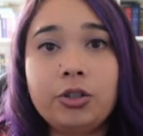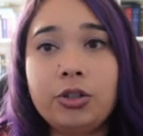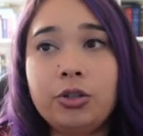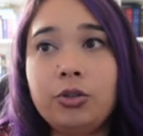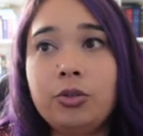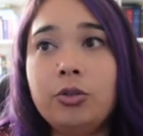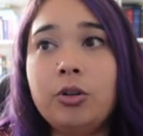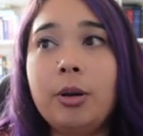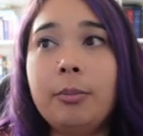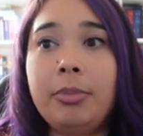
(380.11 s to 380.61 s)

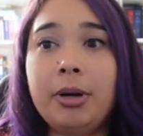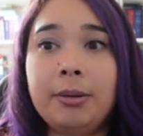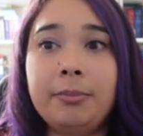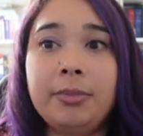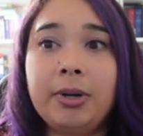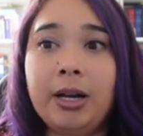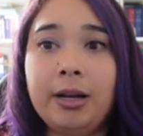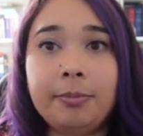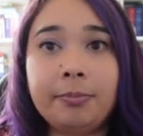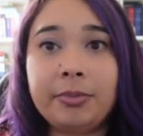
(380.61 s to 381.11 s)
to
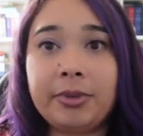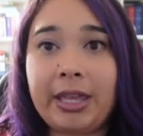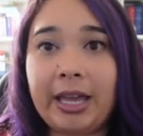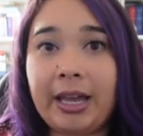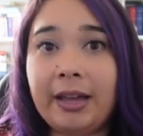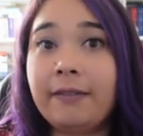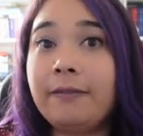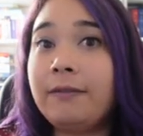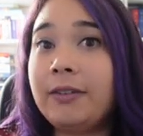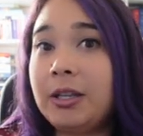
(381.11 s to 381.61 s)
bump up
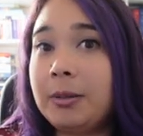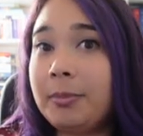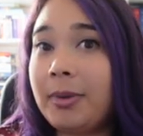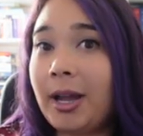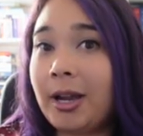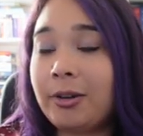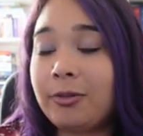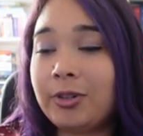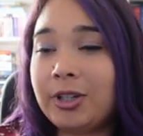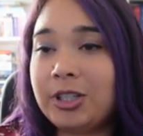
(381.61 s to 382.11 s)
that
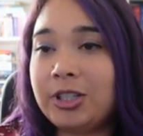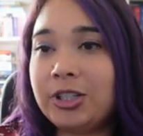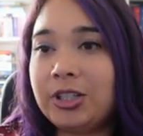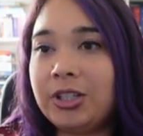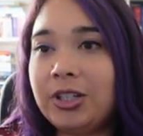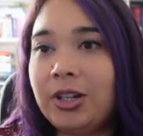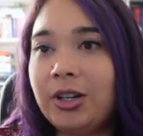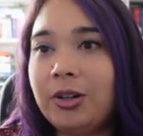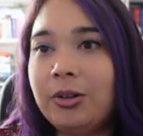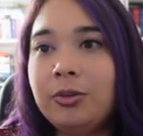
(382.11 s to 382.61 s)
feedback
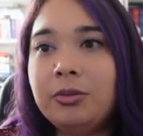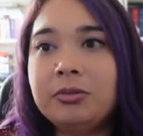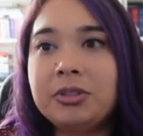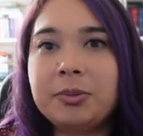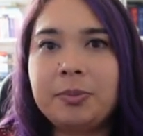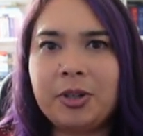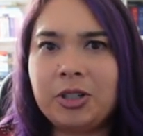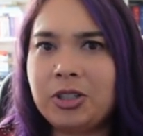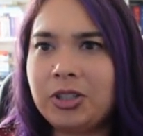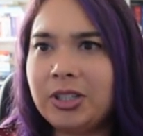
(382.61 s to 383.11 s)
ratio,
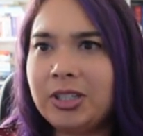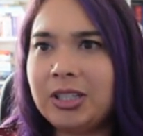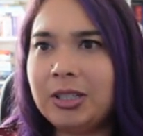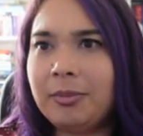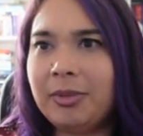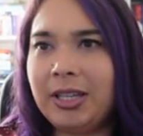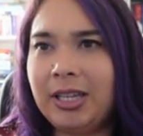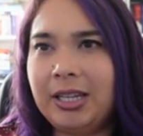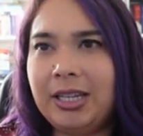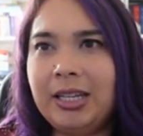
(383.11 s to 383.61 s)
especially in the
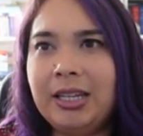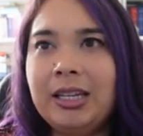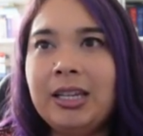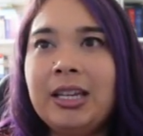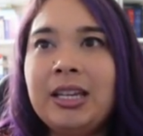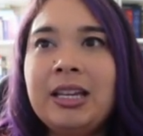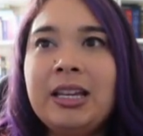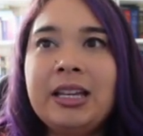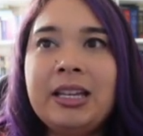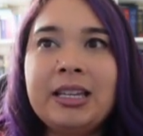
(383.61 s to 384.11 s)
beginning,
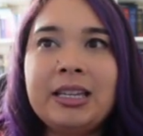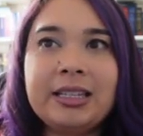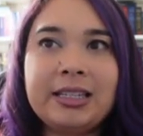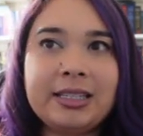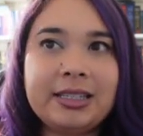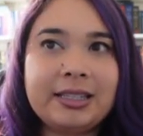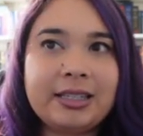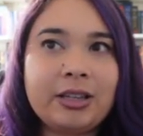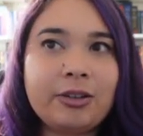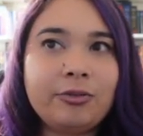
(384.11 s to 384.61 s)

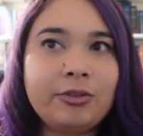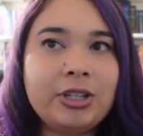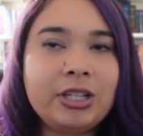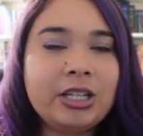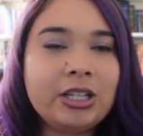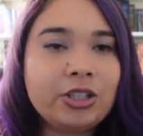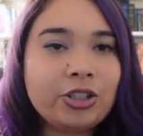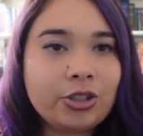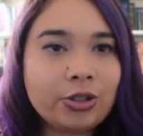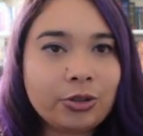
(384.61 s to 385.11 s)
is
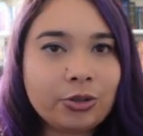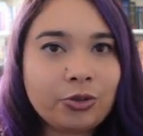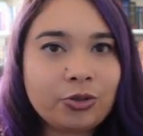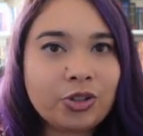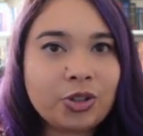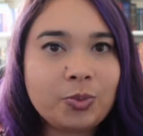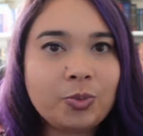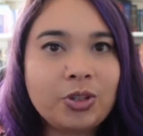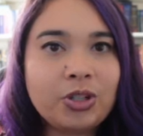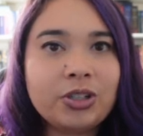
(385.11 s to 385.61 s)
reading
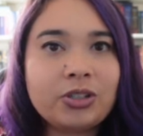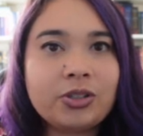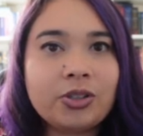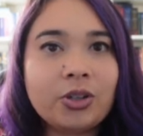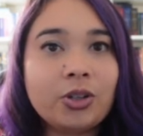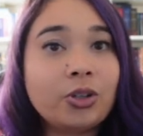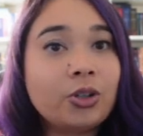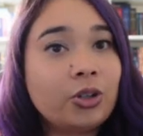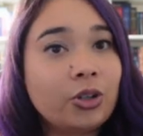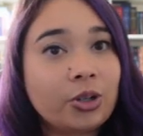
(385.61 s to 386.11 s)
children's books,
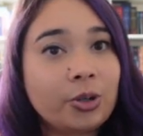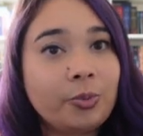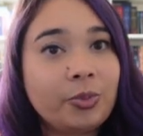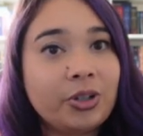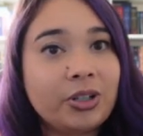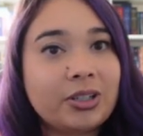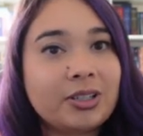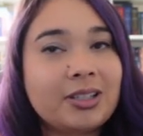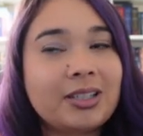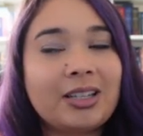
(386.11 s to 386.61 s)

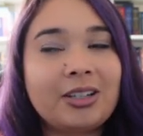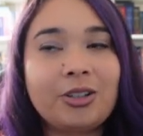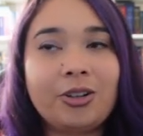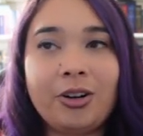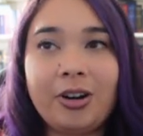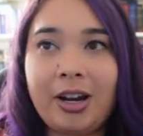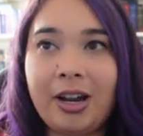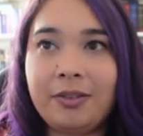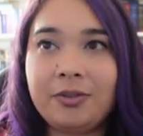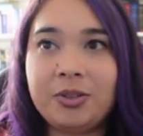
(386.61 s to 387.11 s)
cookbooks, and
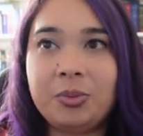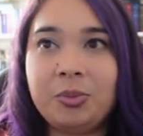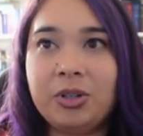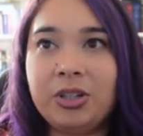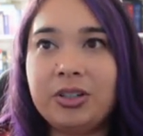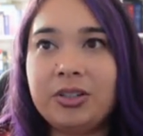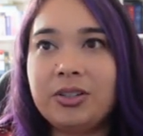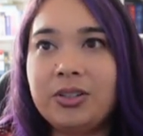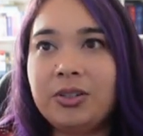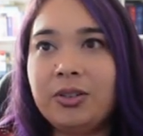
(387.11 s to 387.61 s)
craft
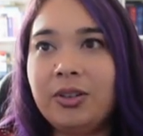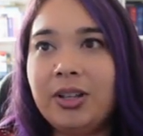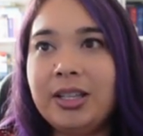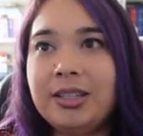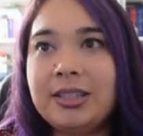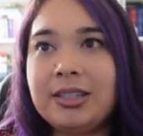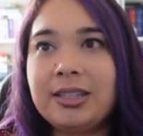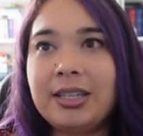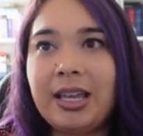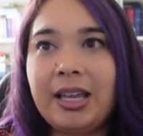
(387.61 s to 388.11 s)
books. So
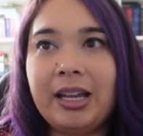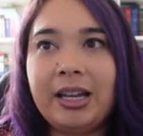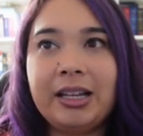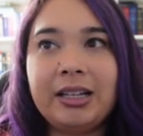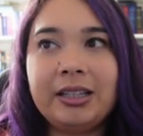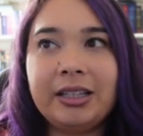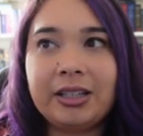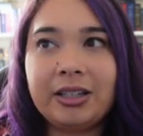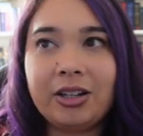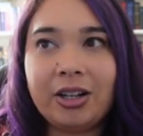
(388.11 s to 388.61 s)
let's say I
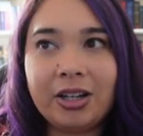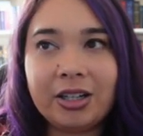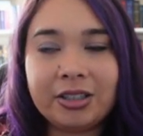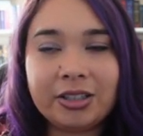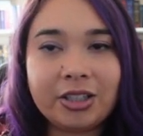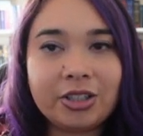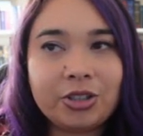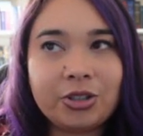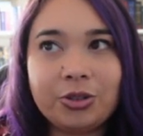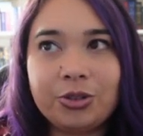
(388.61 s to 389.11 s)
click on
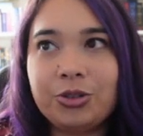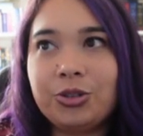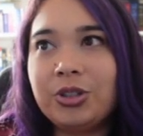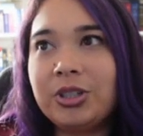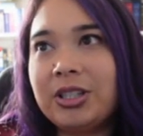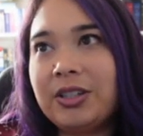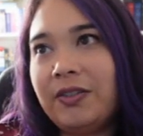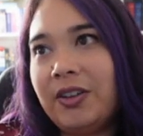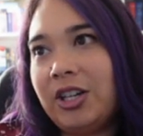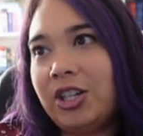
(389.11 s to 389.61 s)

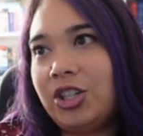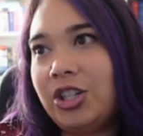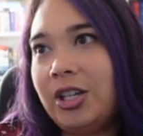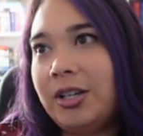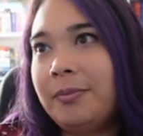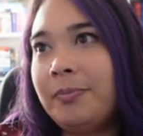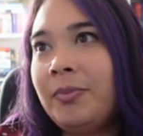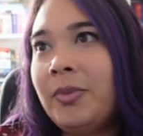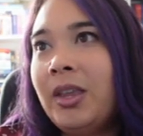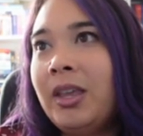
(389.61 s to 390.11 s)
children's
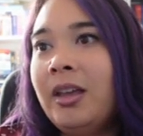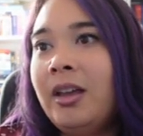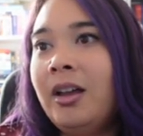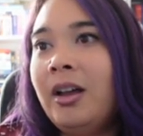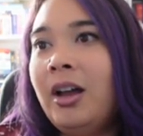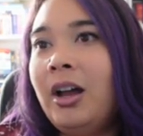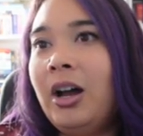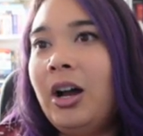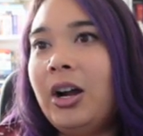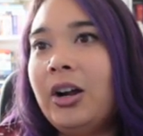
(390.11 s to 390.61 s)
fiction.
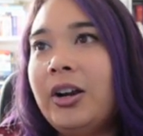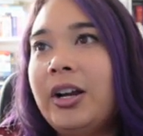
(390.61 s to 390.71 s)
All